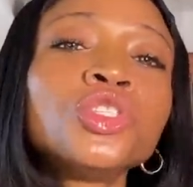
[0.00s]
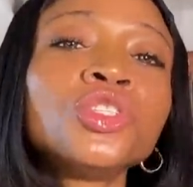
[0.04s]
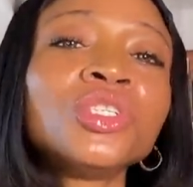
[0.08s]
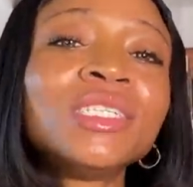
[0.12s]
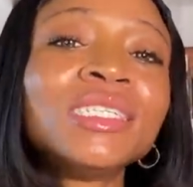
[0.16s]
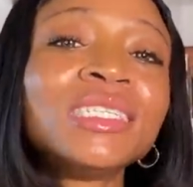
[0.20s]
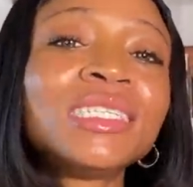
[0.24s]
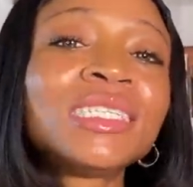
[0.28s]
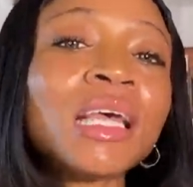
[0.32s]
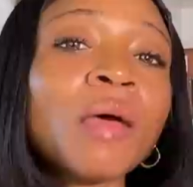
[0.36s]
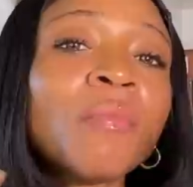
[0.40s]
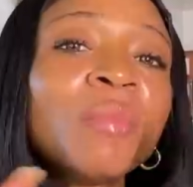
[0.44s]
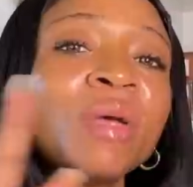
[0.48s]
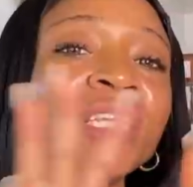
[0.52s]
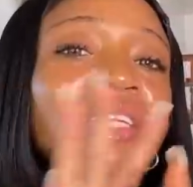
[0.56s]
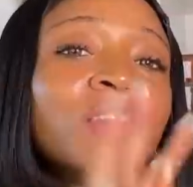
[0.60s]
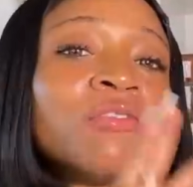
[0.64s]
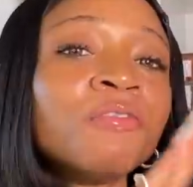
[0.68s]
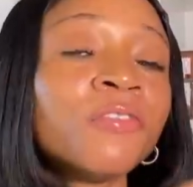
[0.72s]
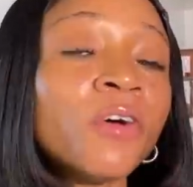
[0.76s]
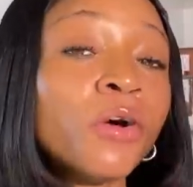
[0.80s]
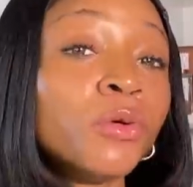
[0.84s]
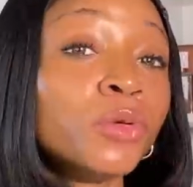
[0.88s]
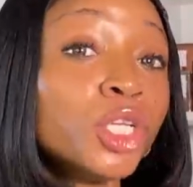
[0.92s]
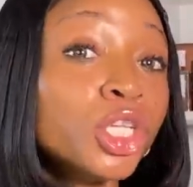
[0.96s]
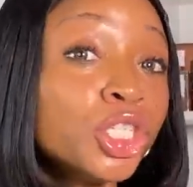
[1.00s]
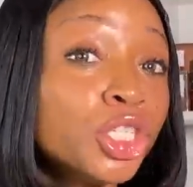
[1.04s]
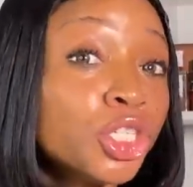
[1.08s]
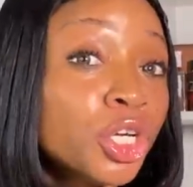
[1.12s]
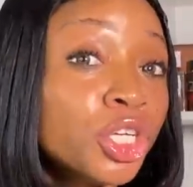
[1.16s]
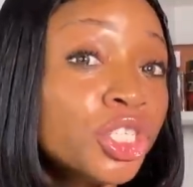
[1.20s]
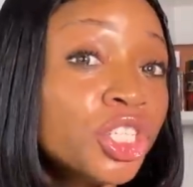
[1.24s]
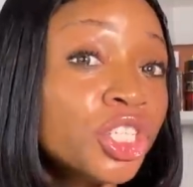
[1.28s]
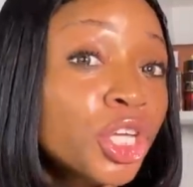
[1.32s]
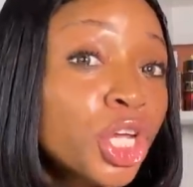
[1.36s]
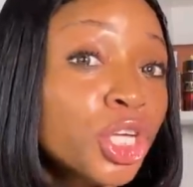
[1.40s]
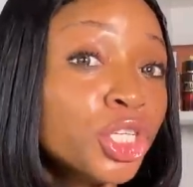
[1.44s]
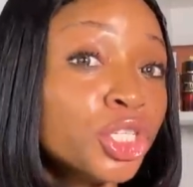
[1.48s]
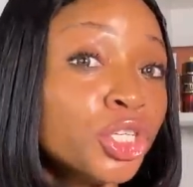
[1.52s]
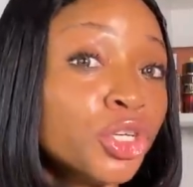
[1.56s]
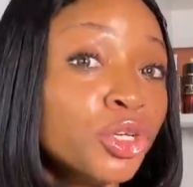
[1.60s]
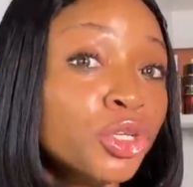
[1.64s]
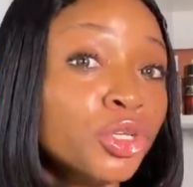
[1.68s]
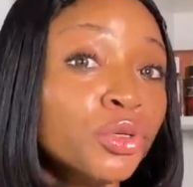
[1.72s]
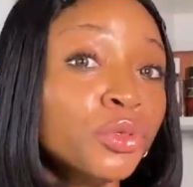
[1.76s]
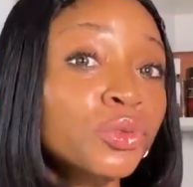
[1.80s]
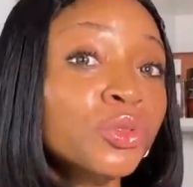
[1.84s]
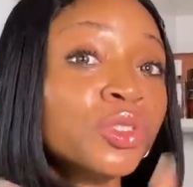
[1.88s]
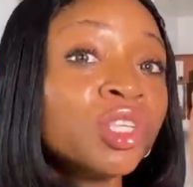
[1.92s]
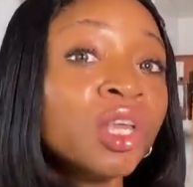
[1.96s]
to determine the foundation shade you
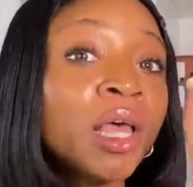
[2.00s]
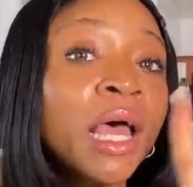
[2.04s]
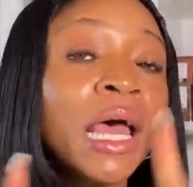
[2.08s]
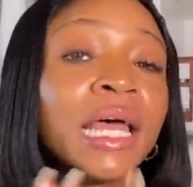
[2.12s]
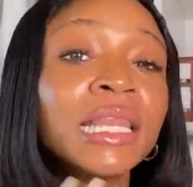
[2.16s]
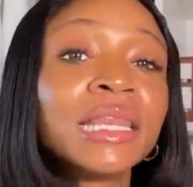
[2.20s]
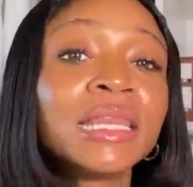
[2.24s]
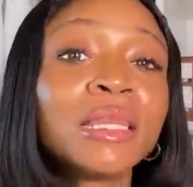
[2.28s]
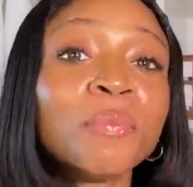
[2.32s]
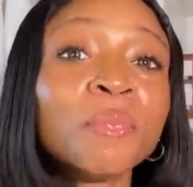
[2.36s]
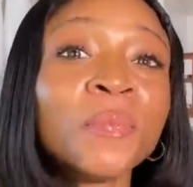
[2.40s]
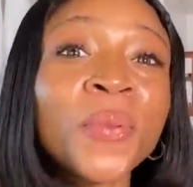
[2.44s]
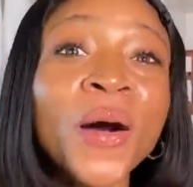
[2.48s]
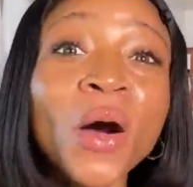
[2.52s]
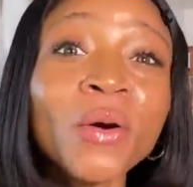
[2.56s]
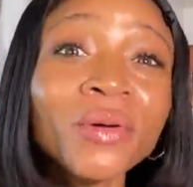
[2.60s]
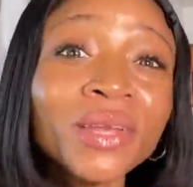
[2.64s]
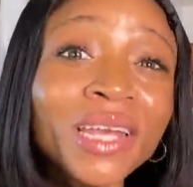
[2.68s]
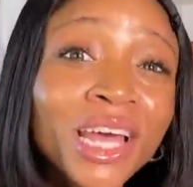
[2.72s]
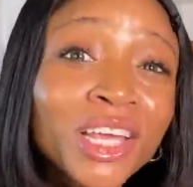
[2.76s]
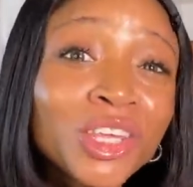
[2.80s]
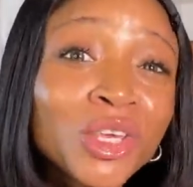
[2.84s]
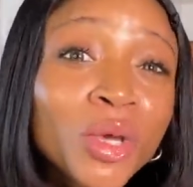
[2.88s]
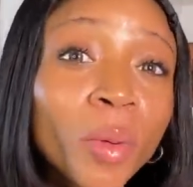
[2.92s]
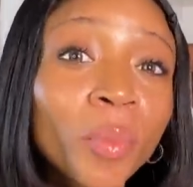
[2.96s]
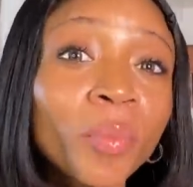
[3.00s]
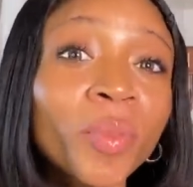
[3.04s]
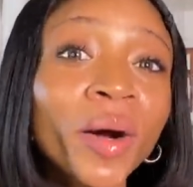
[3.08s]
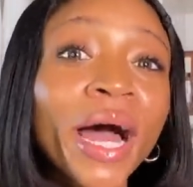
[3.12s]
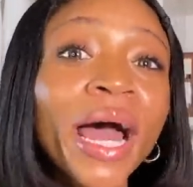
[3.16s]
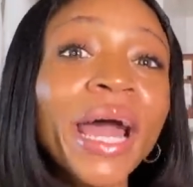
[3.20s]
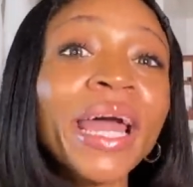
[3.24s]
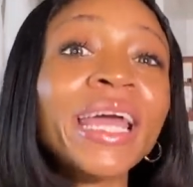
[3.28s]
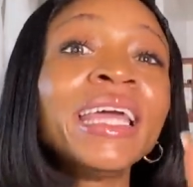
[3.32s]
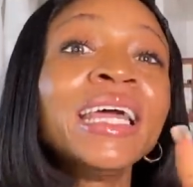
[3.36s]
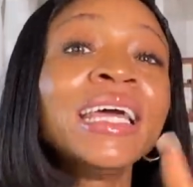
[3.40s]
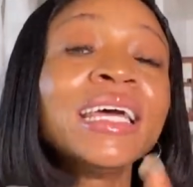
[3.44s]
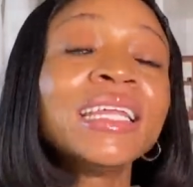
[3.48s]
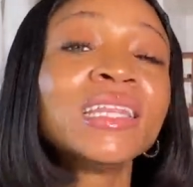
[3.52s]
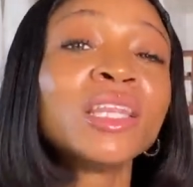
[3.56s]
use the powder you buy,